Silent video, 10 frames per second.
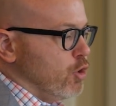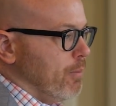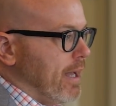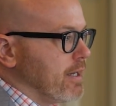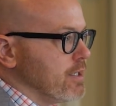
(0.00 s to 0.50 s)

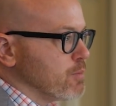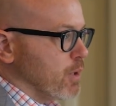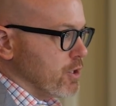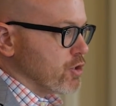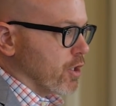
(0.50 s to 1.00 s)
humanity's
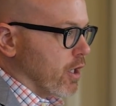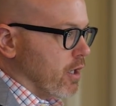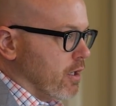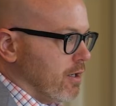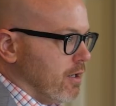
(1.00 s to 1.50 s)
blood
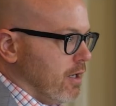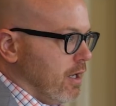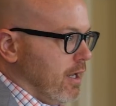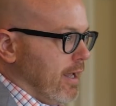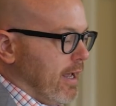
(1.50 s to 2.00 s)
sugar.
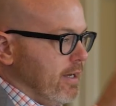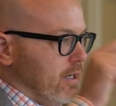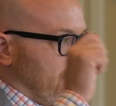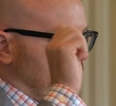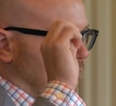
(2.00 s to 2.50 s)

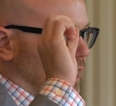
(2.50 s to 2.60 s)
And